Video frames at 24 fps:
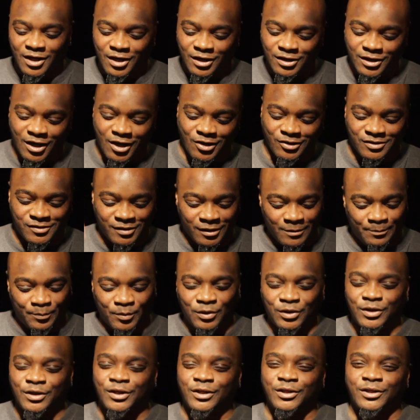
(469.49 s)
Y'all
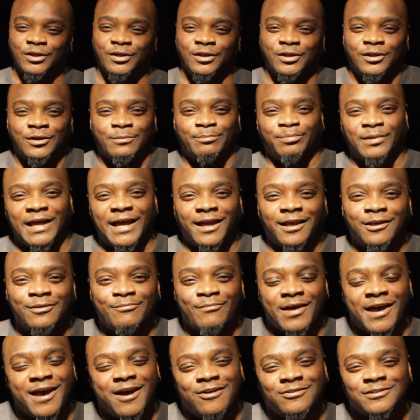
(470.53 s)
dumping your black and
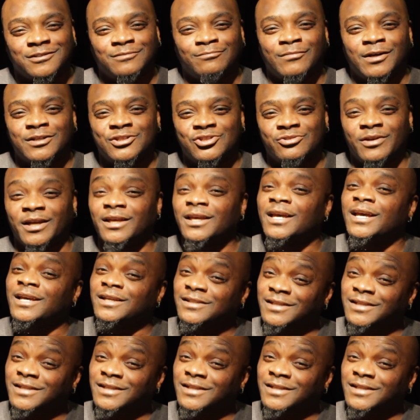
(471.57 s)
miles in my drink.